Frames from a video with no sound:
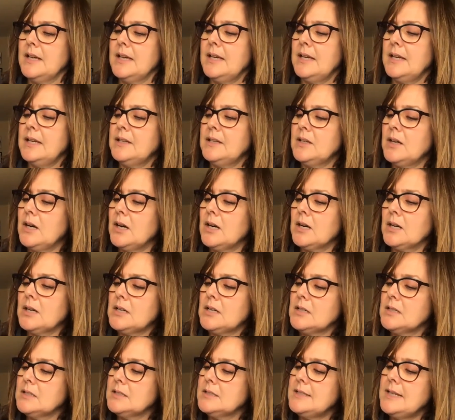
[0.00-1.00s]
an Art
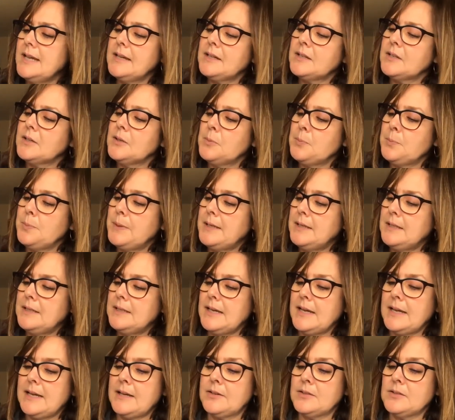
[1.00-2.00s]
Deco
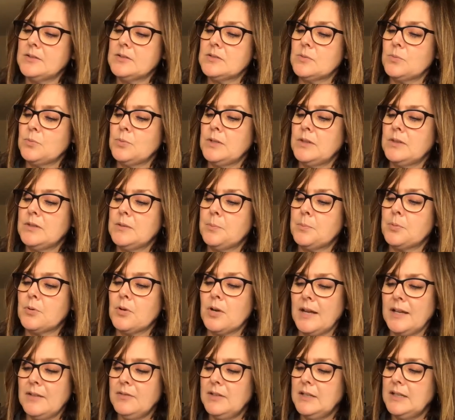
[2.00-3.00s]
penthouse with a
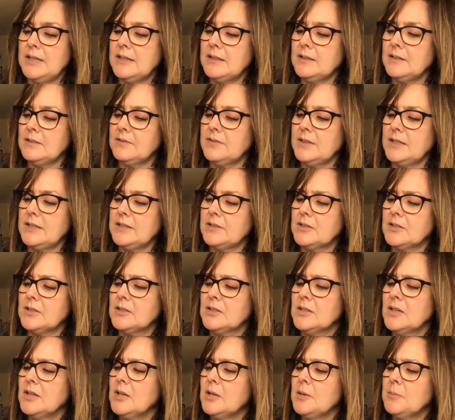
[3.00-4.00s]
private elevator,
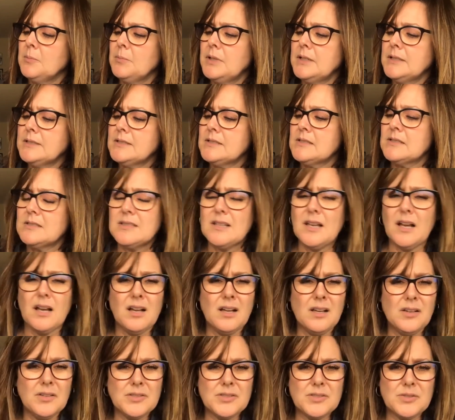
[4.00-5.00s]
plus
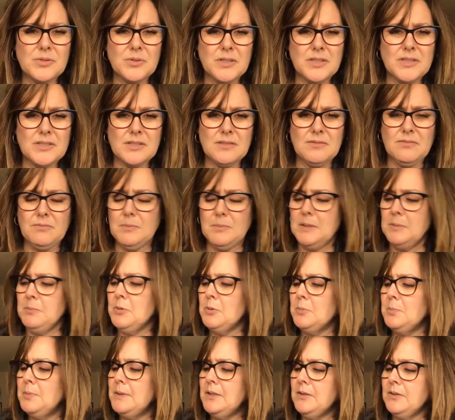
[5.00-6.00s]
all sorts of
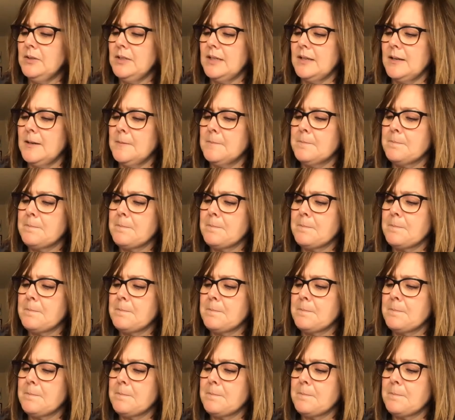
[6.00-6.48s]
memorabilia,